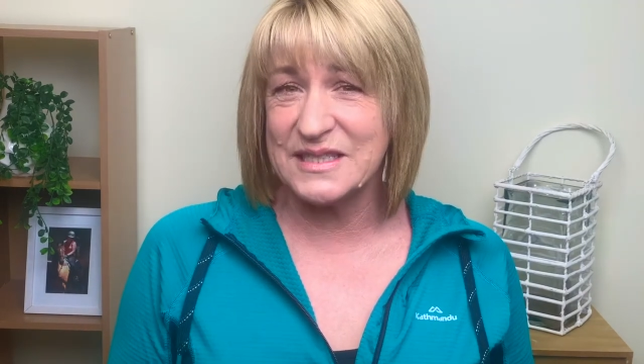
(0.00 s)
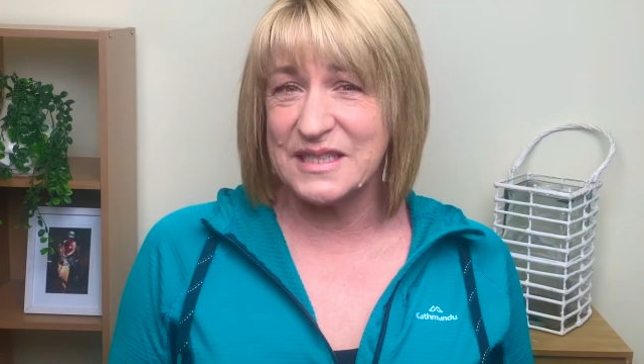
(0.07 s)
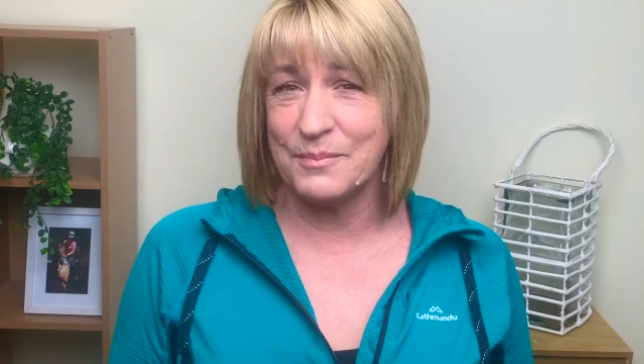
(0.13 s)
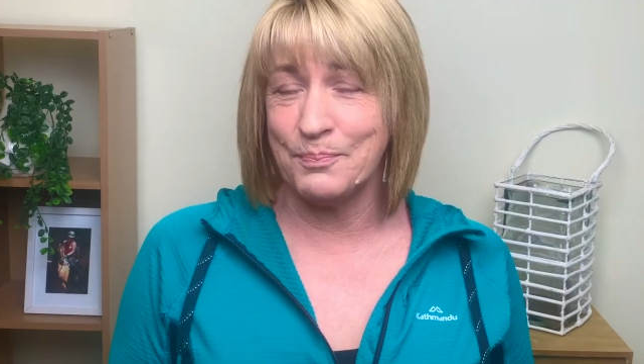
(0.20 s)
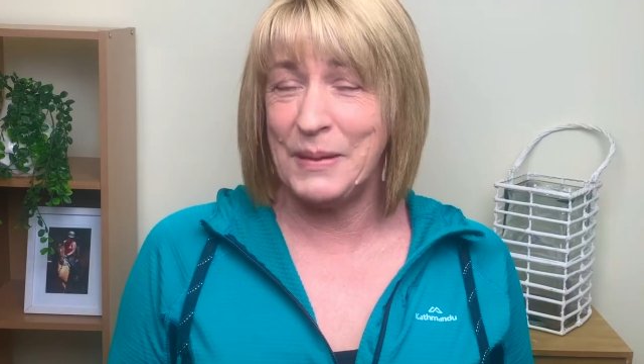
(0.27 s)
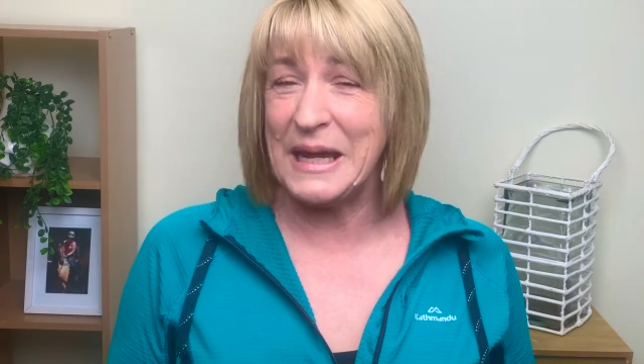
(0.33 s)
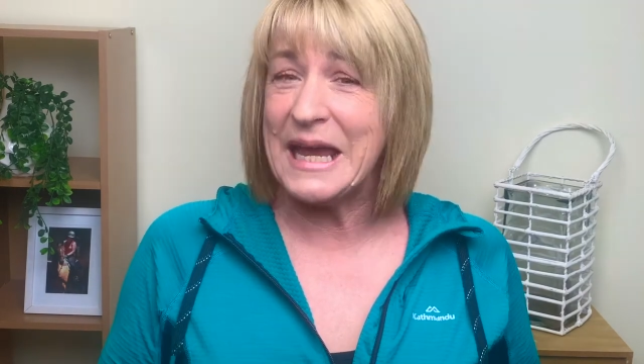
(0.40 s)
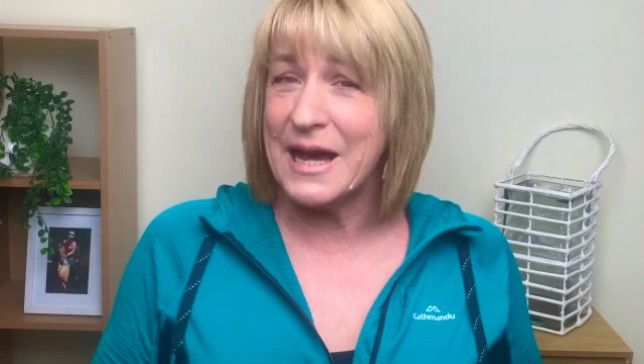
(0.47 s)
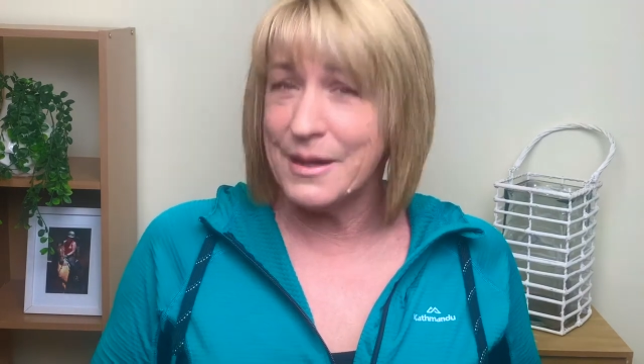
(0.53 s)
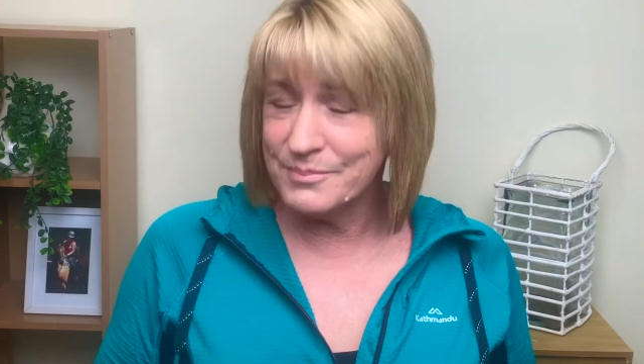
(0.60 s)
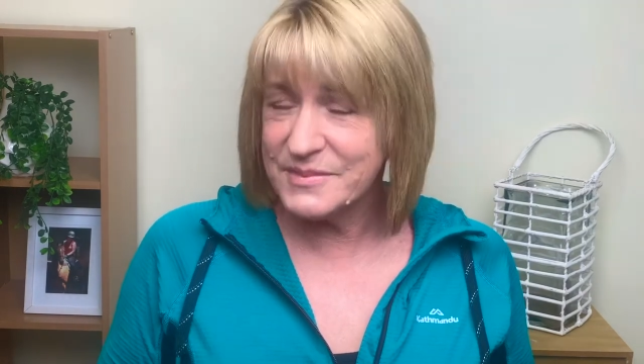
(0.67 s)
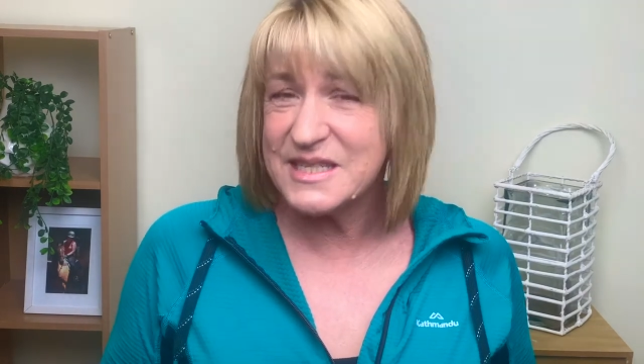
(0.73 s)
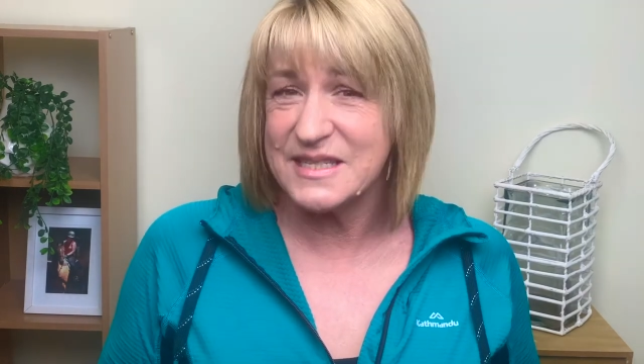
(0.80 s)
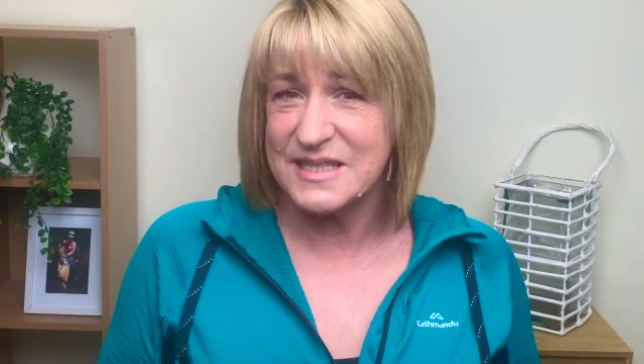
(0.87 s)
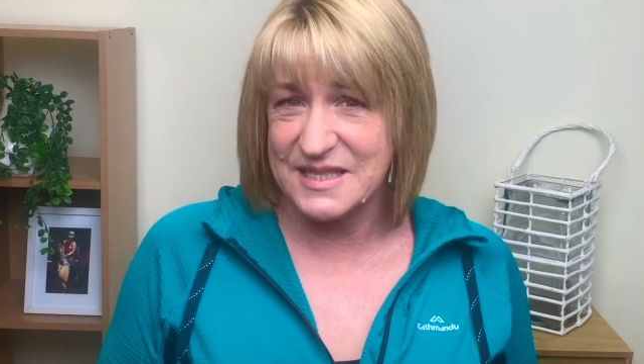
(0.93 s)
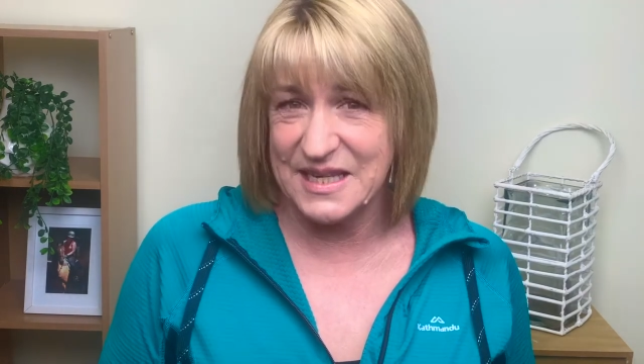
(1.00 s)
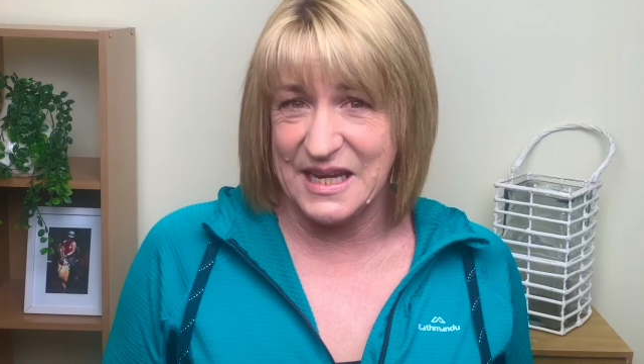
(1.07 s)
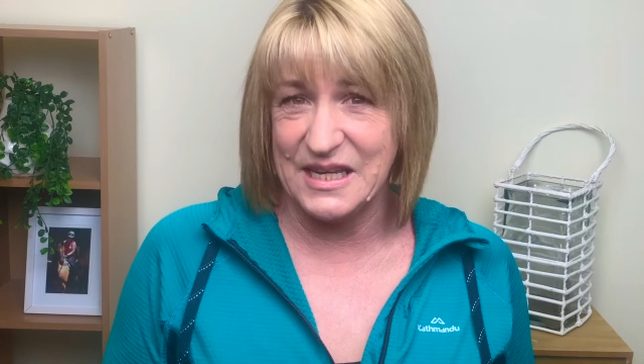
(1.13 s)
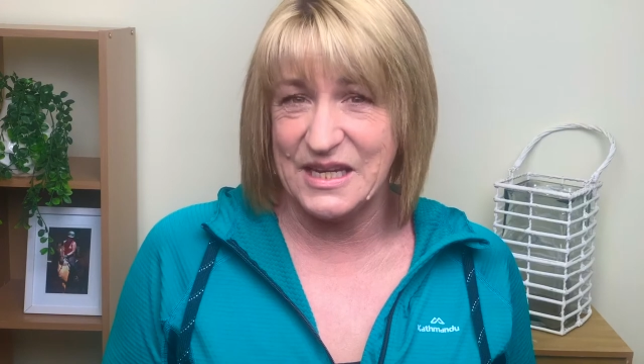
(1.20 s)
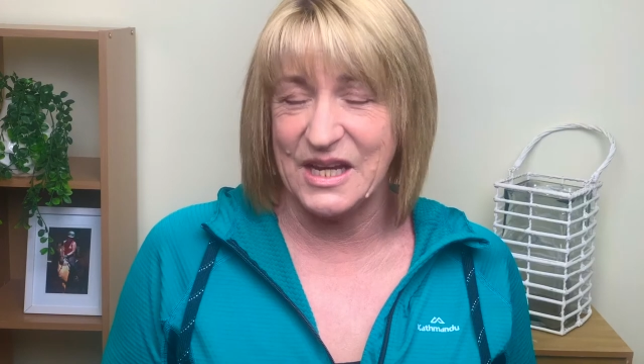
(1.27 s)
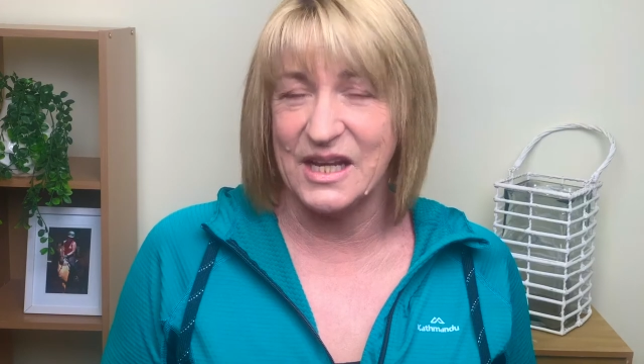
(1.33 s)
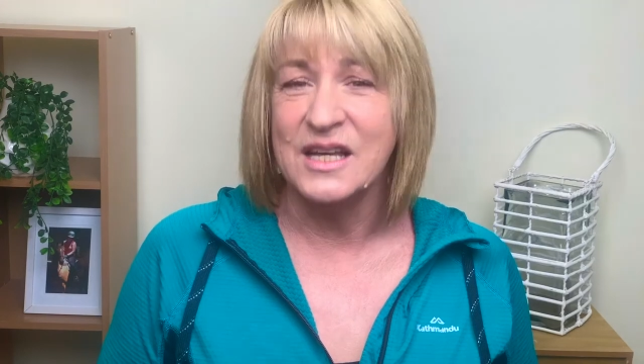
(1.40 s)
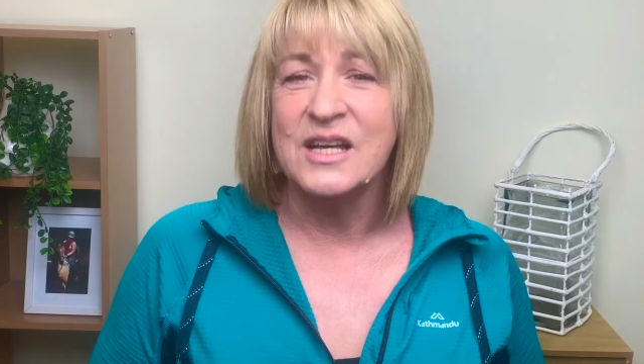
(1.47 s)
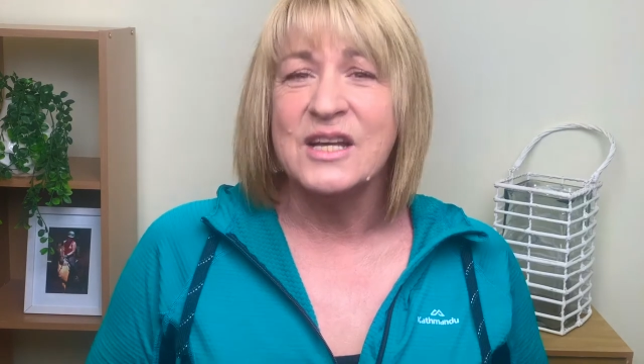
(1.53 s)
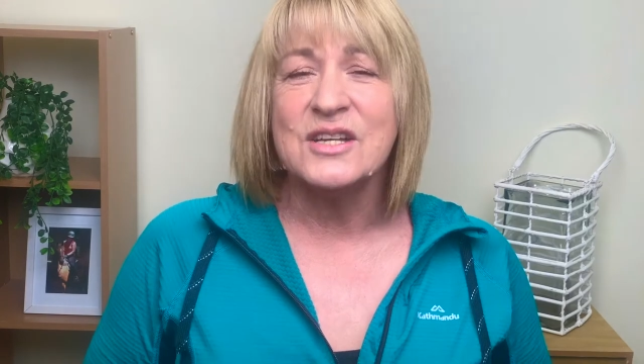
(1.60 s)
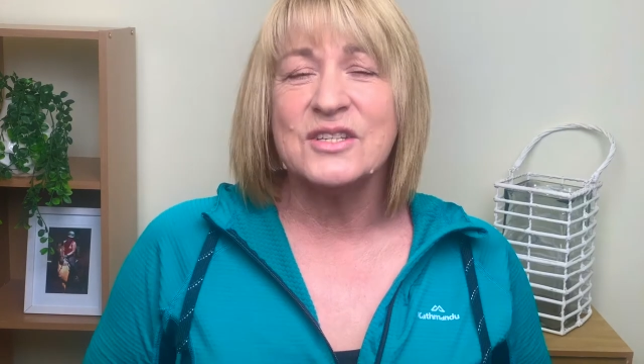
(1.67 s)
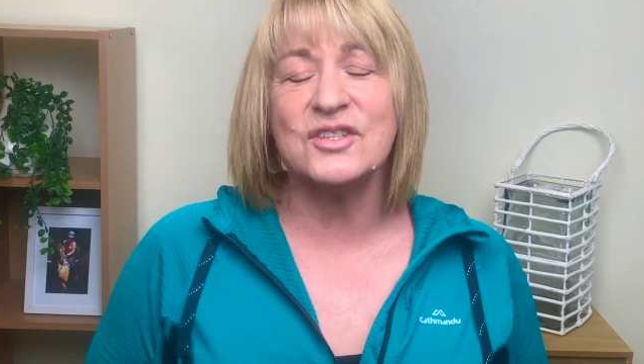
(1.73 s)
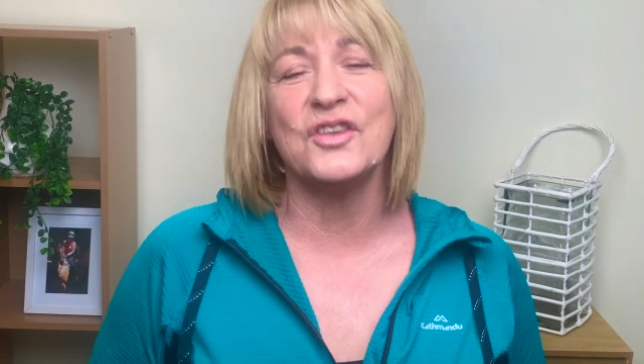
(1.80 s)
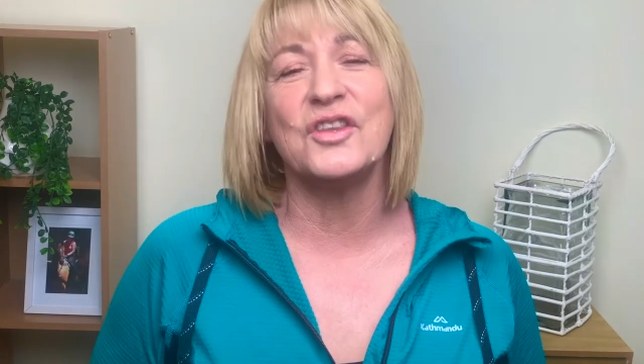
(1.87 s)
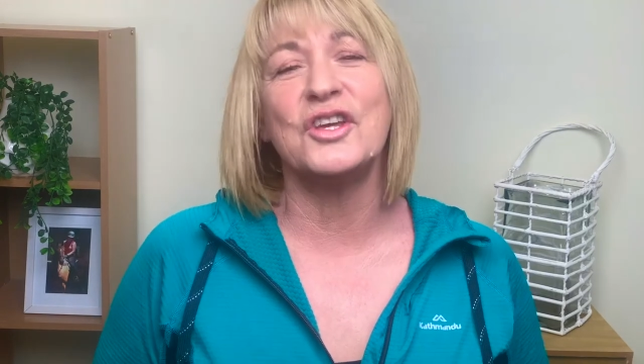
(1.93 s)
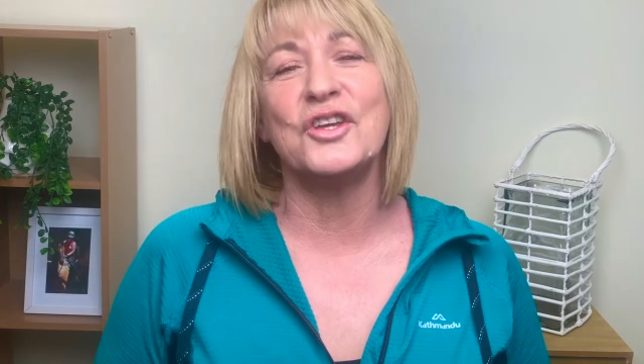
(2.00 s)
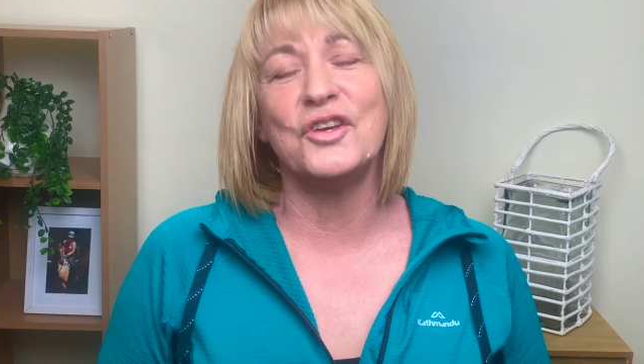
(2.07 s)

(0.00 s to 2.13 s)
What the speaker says: becomes a senior so that you